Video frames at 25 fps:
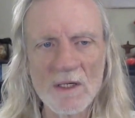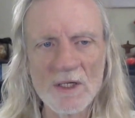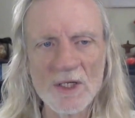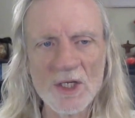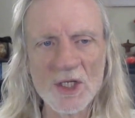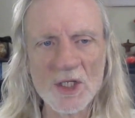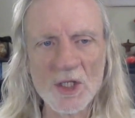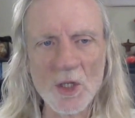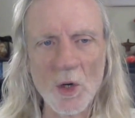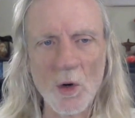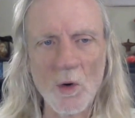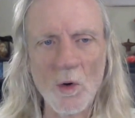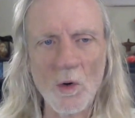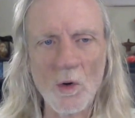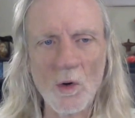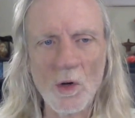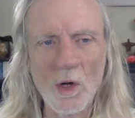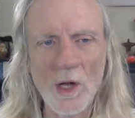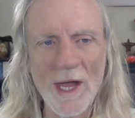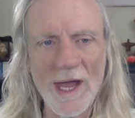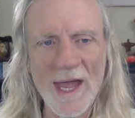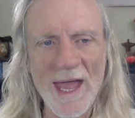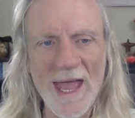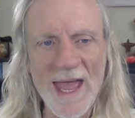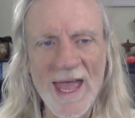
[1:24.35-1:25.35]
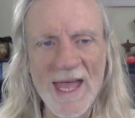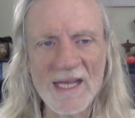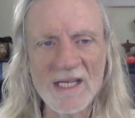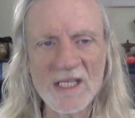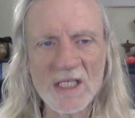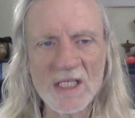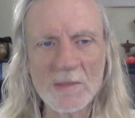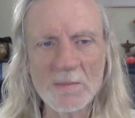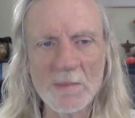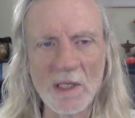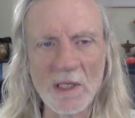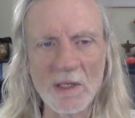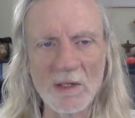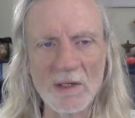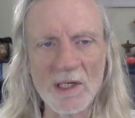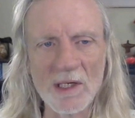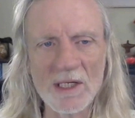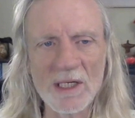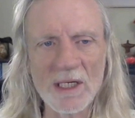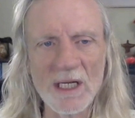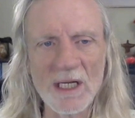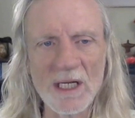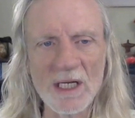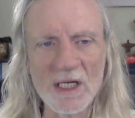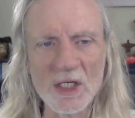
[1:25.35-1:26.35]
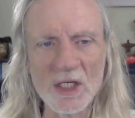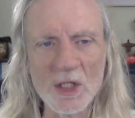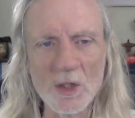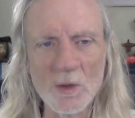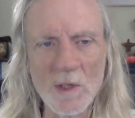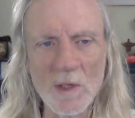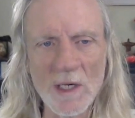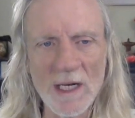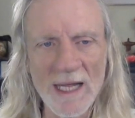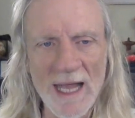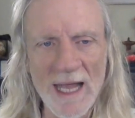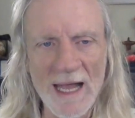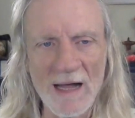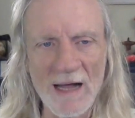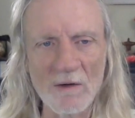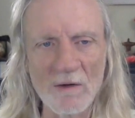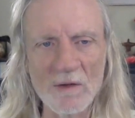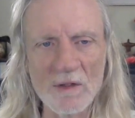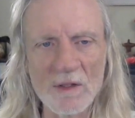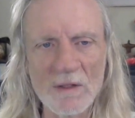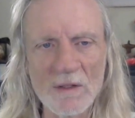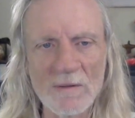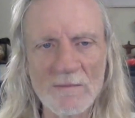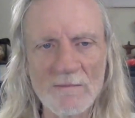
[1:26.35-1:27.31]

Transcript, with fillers: soul, and spirit into account.